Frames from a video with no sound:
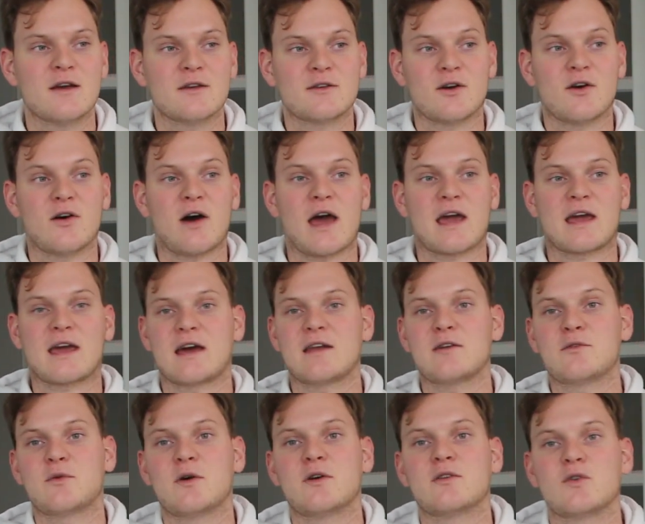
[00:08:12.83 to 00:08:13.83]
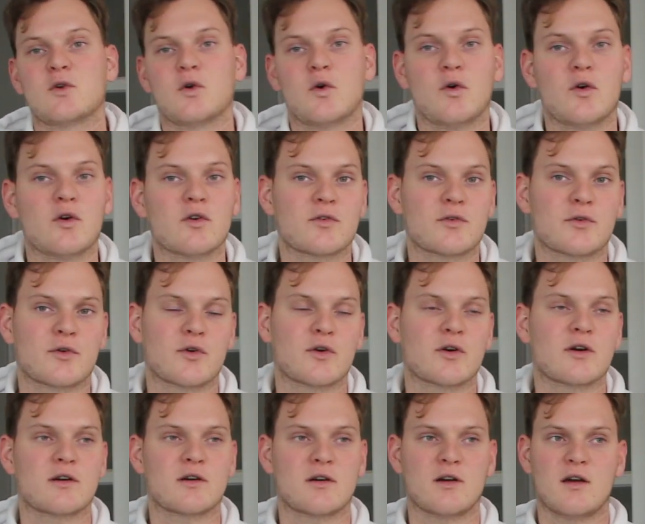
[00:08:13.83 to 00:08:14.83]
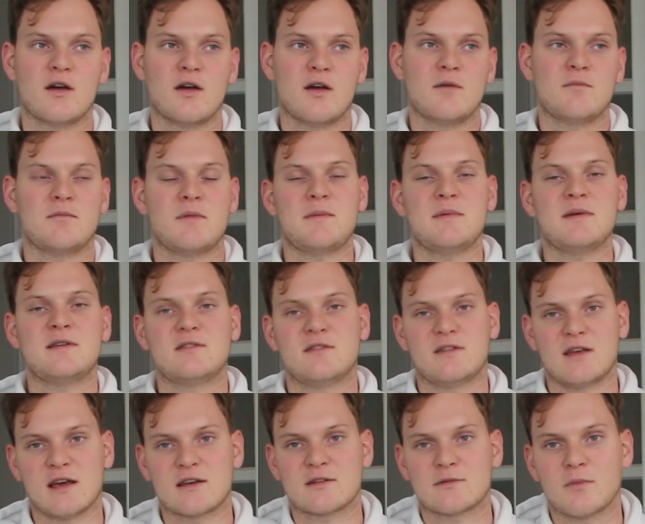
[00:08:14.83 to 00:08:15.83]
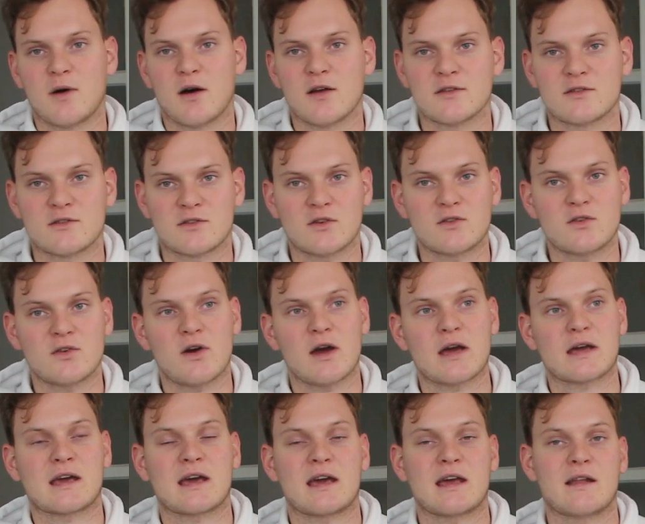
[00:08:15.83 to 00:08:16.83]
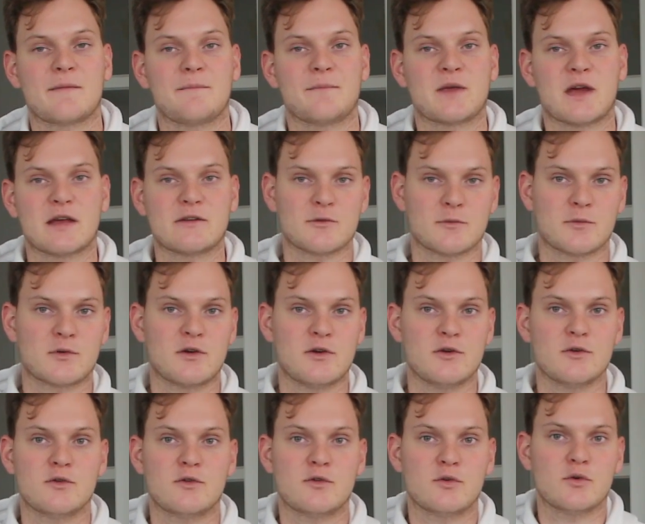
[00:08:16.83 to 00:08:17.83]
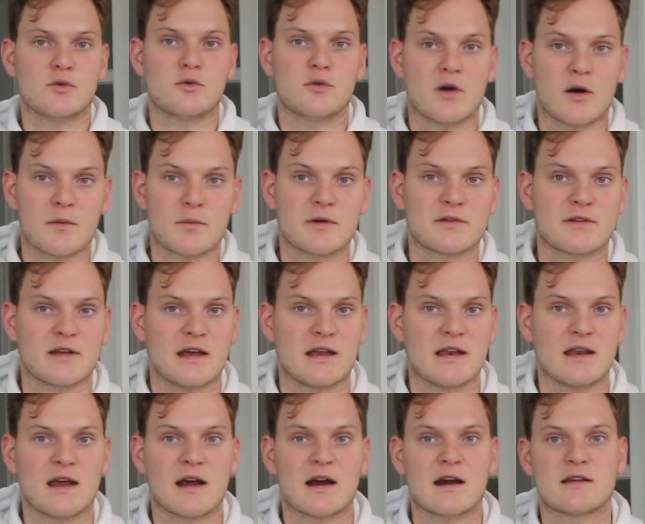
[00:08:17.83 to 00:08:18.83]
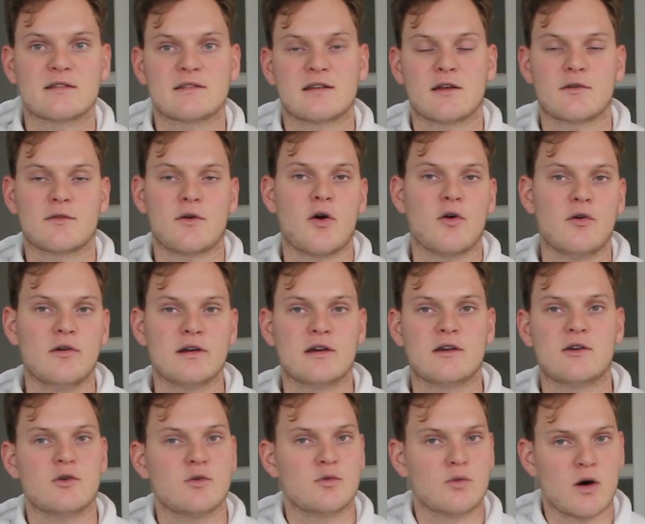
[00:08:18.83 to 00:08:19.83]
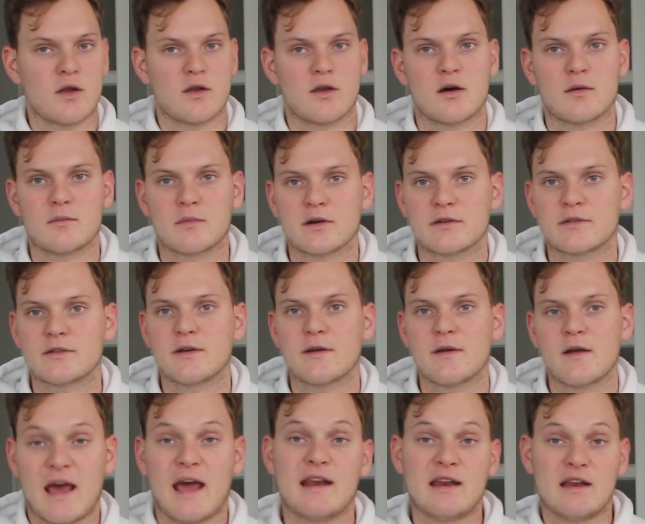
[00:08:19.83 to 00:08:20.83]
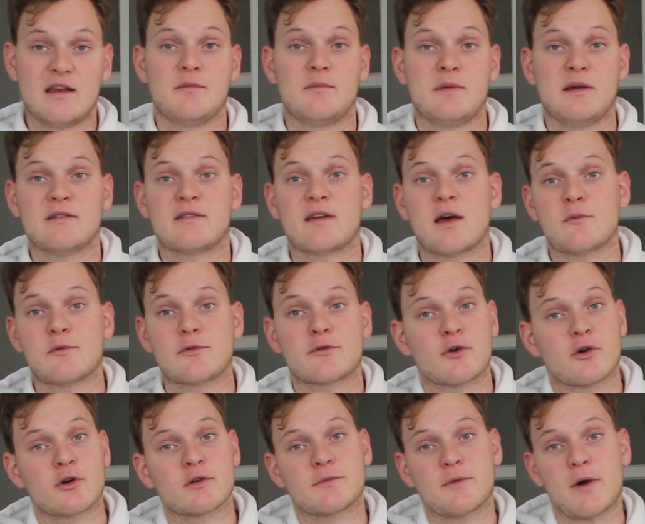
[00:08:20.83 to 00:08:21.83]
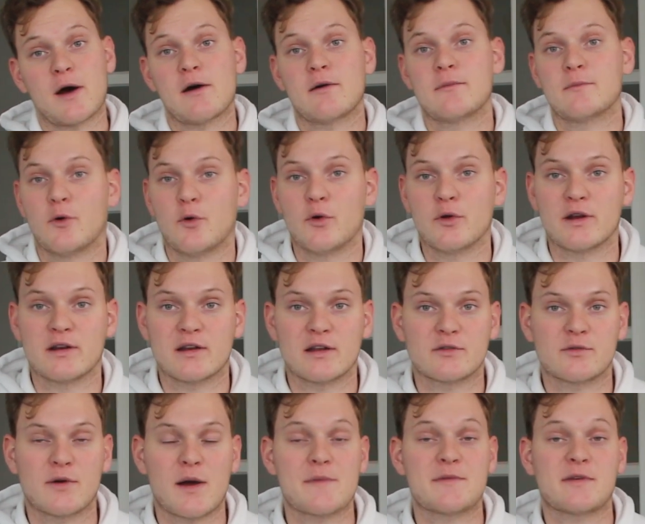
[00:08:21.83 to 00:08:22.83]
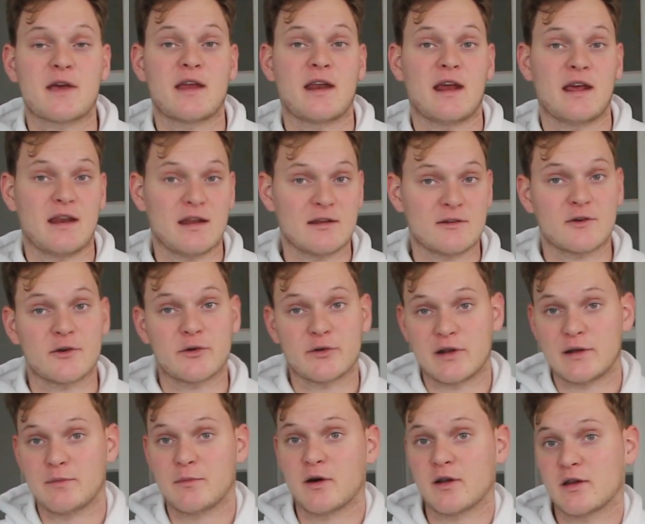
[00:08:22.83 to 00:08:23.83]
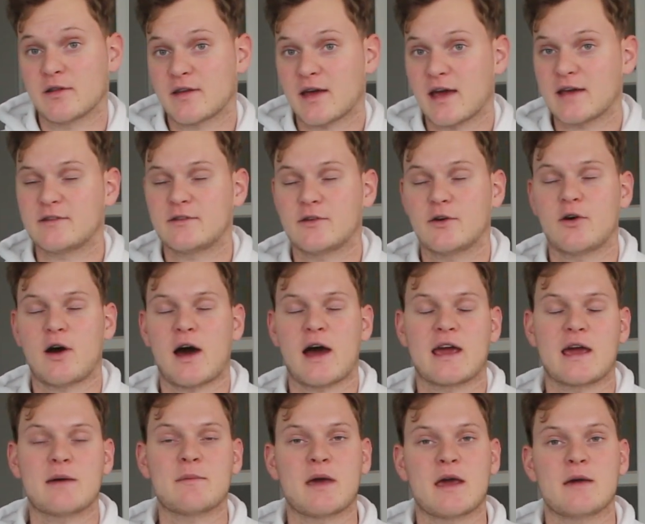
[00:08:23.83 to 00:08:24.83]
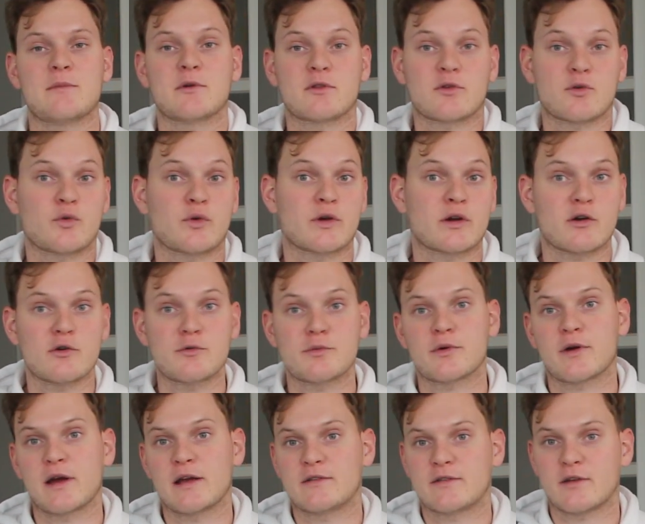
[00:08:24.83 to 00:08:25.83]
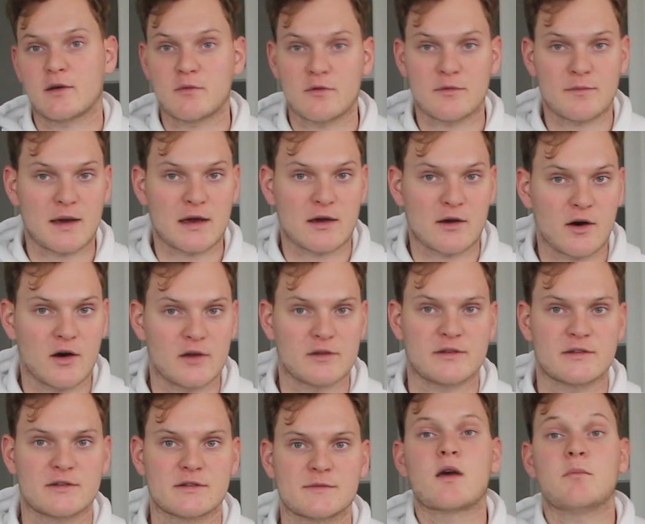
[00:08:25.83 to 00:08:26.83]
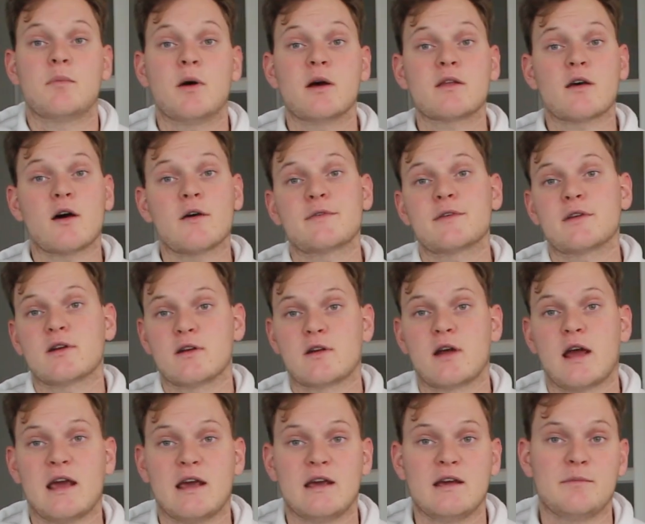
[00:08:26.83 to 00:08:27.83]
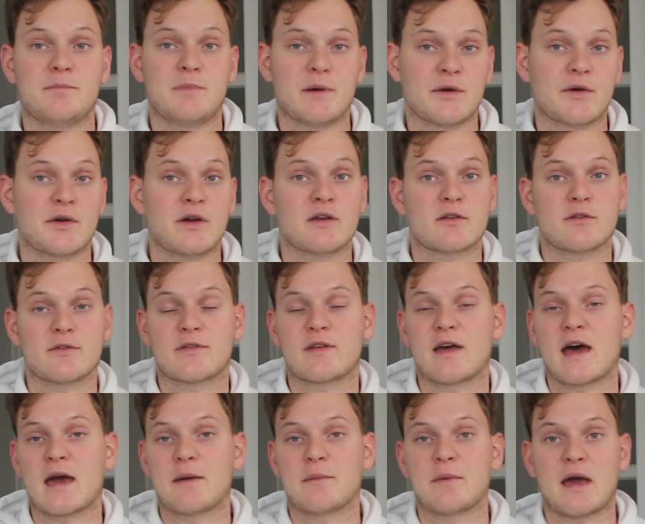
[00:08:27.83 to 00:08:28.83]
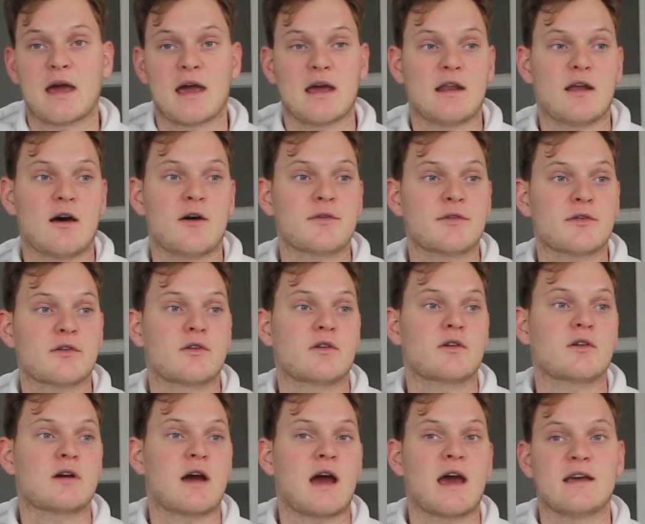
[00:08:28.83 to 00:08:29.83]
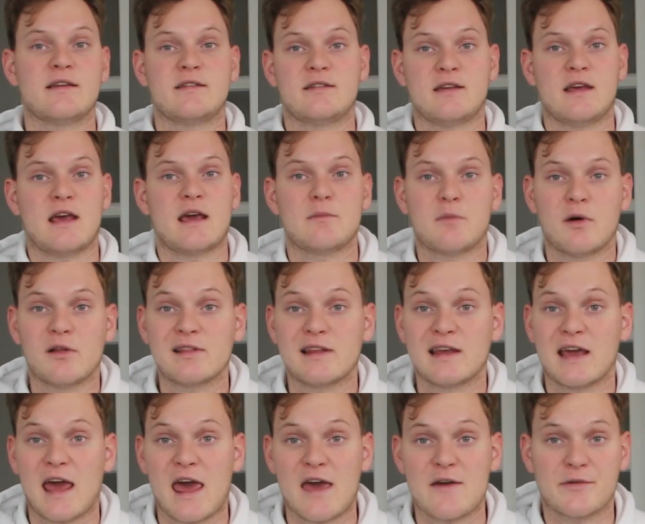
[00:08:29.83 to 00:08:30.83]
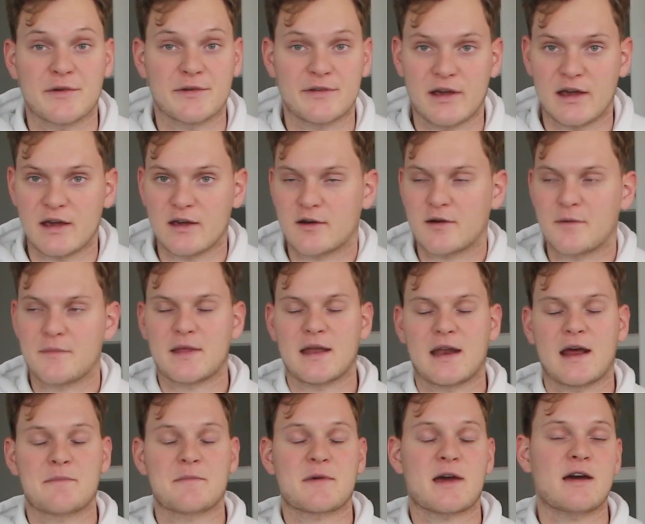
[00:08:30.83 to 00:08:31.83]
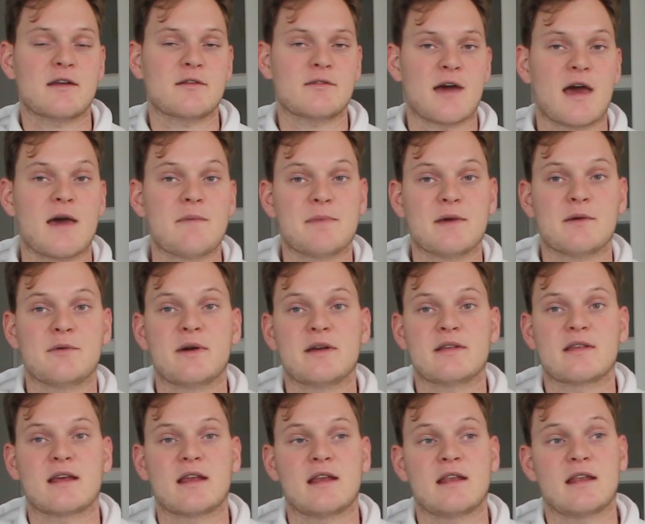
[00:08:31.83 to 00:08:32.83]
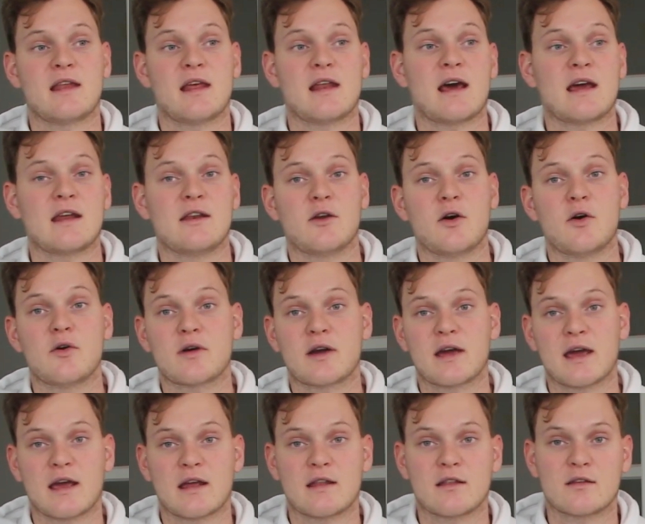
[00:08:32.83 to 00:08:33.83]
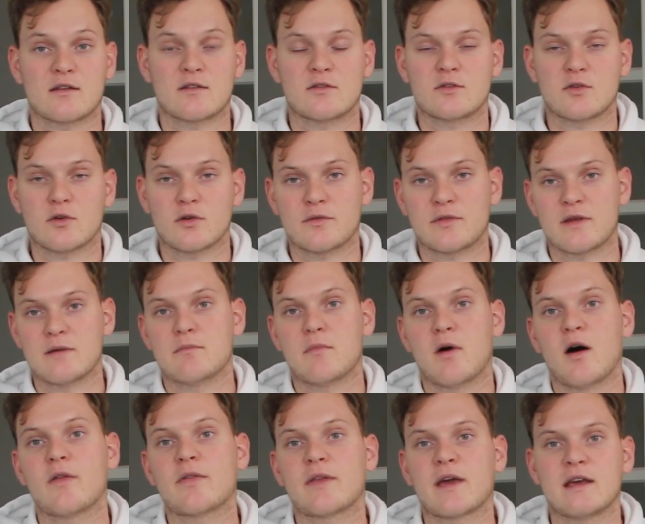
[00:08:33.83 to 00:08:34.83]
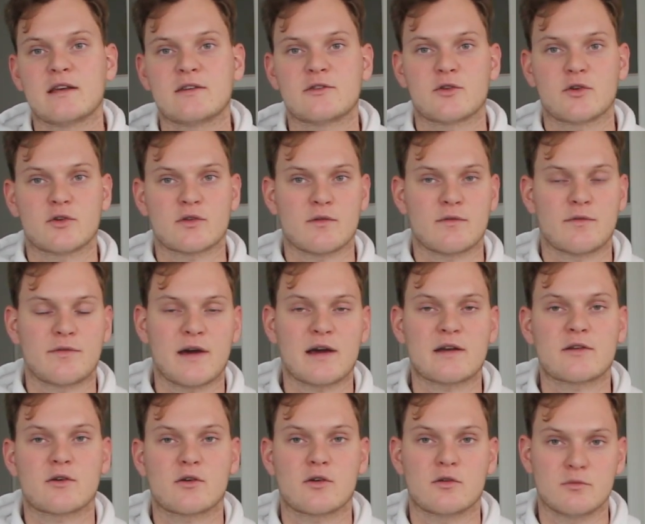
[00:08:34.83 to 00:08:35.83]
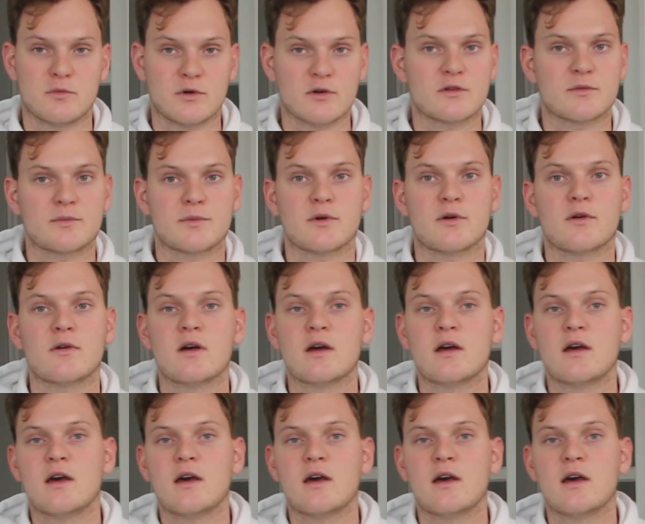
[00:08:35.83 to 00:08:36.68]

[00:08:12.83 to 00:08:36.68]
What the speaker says: So I kind of want to hold for maybe 6 months, just so I can get some Q2 numbers in there instead of only Q1 numbers. And in the meantime, of course, while I'm holding this website, it is currently monetized, so I am able to recuperate some of my costs. But after a period of time, and after I see a monthly average income that I'm kind of happy with and that I know can sort of demand a certain factor or multiple,